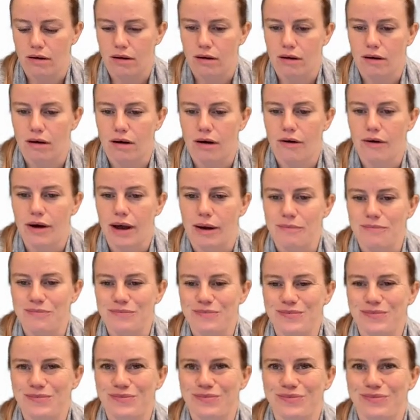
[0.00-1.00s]
Okay,
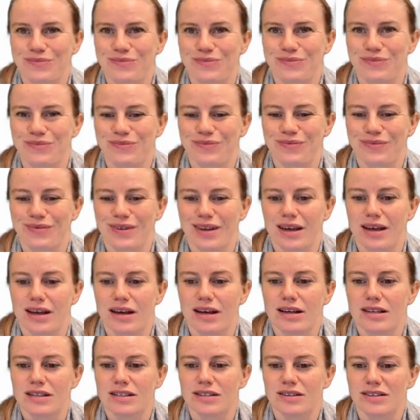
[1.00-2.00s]

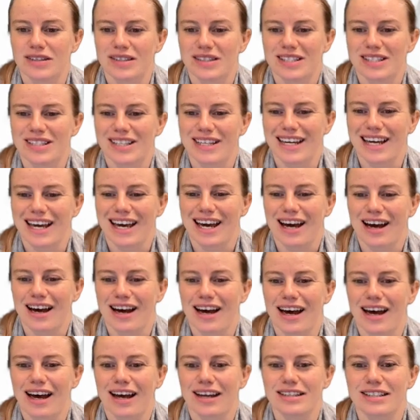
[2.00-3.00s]
so let's look
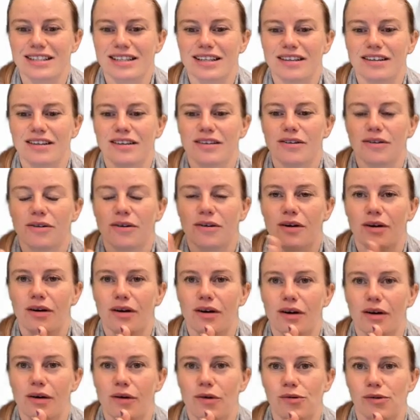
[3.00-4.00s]
at,
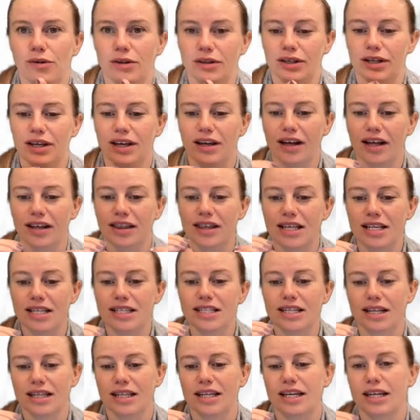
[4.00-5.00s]
we're looking at these
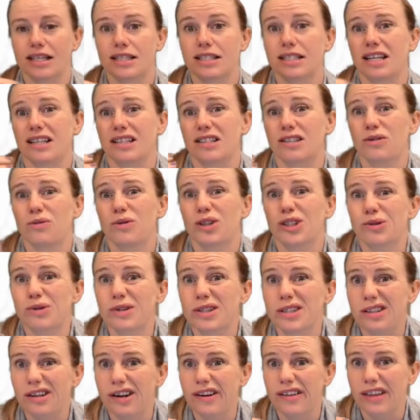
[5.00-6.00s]
on the inside. So which ones are
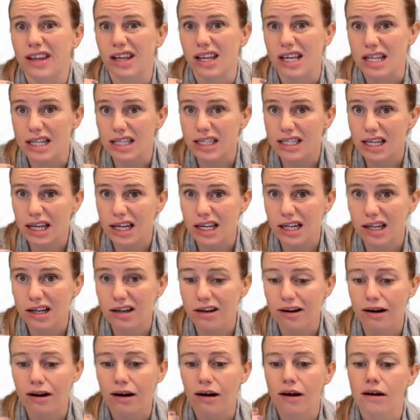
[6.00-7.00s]
on the inside here?
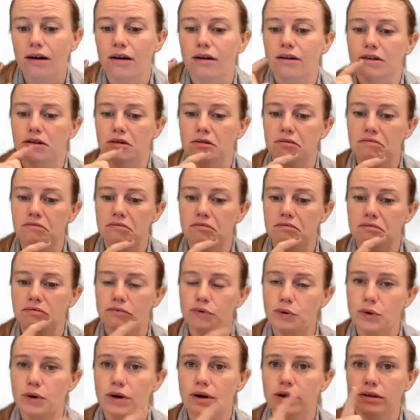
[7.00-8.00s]

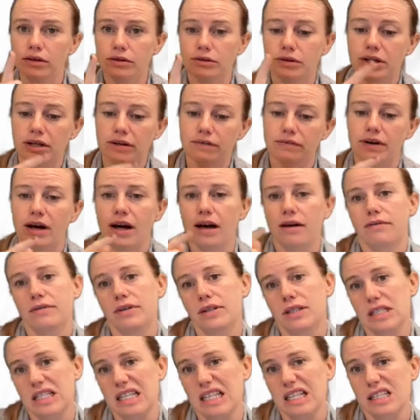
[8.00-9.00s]
4, 3, 5, and
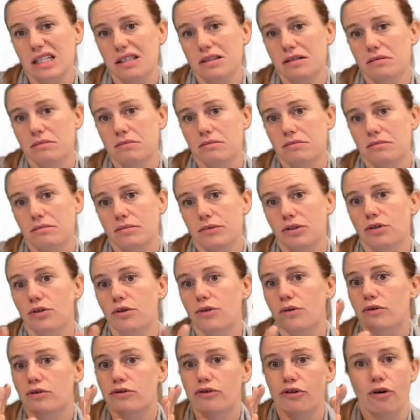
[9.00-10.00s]
6. So
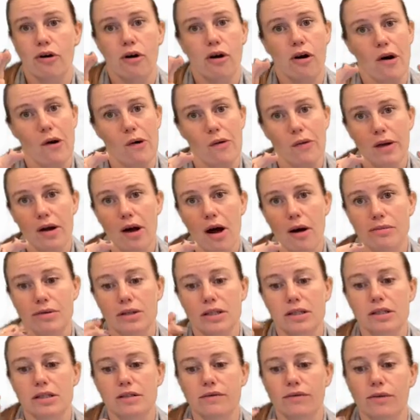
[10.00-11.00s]
those are our only
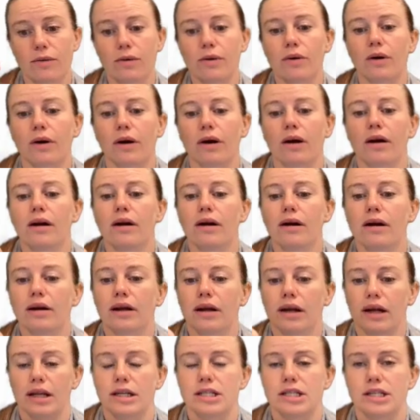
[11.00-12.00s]
options for
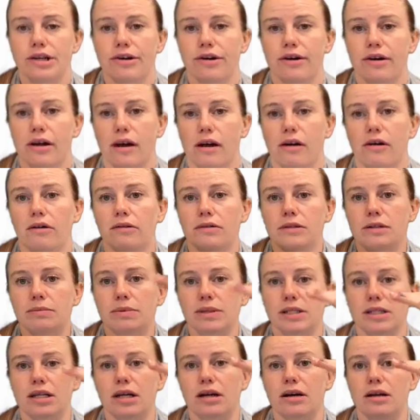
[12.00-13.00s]
interior angles because
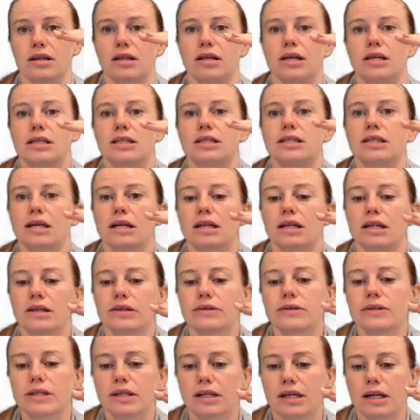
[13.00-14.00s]
they are on the inside of those
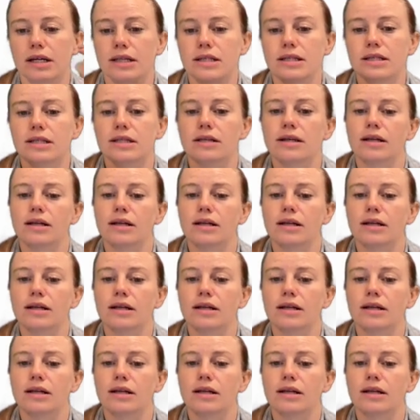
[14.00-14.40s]
lines.